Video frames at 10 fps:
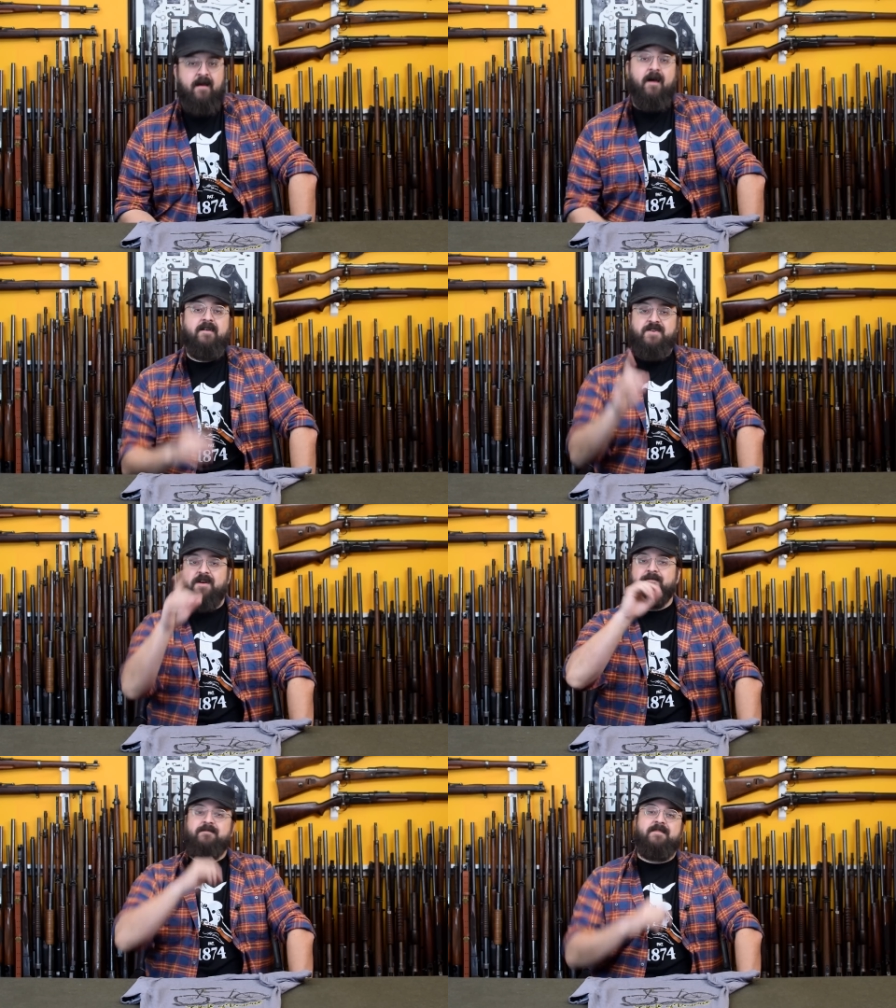All right,
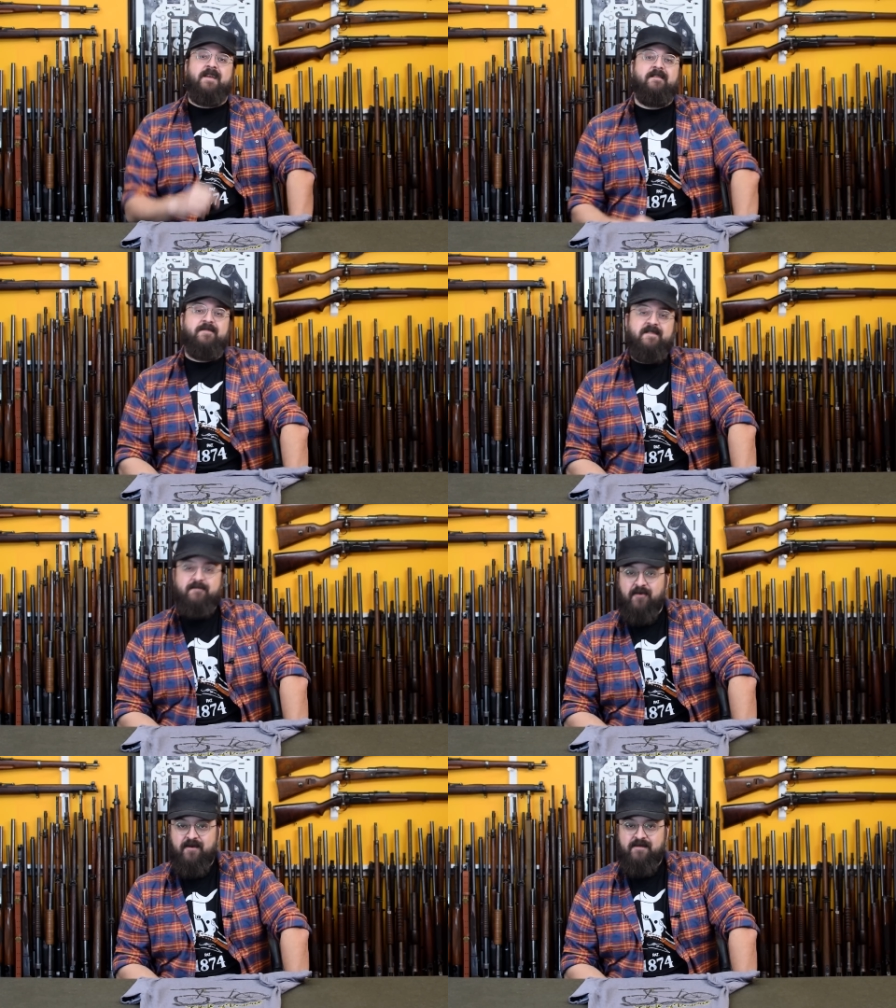y'all. Thanks for the
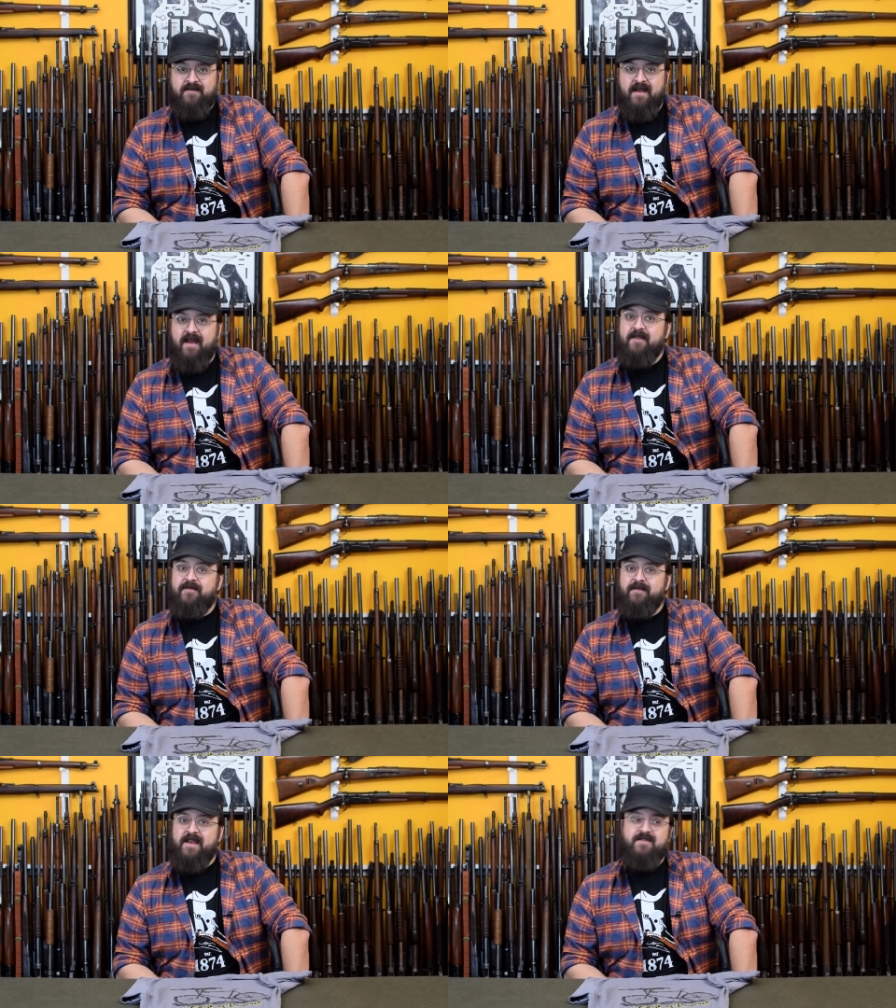support and
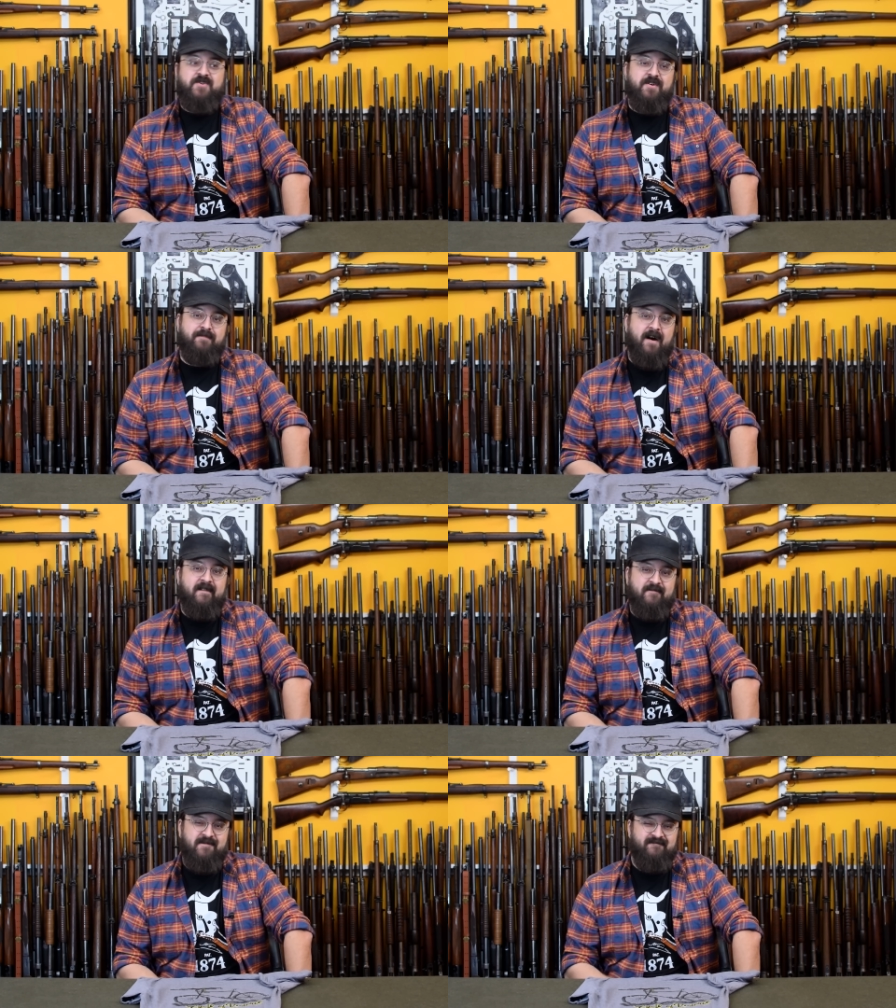for making the show
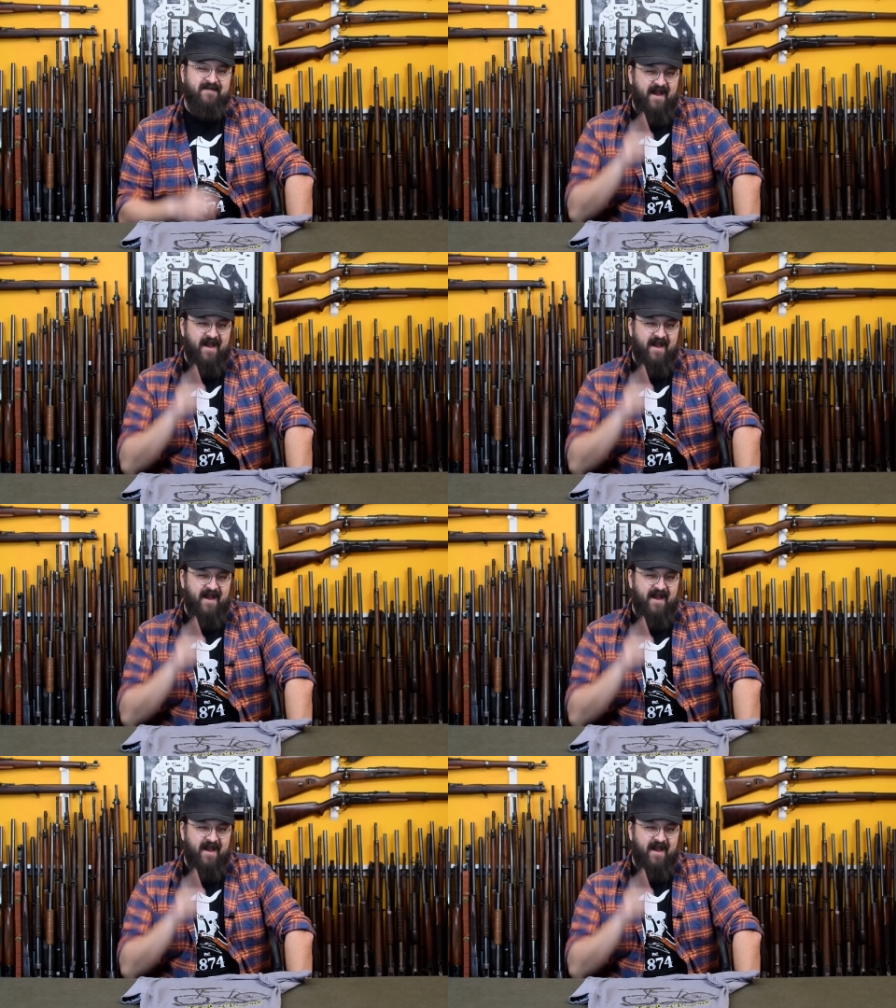possible.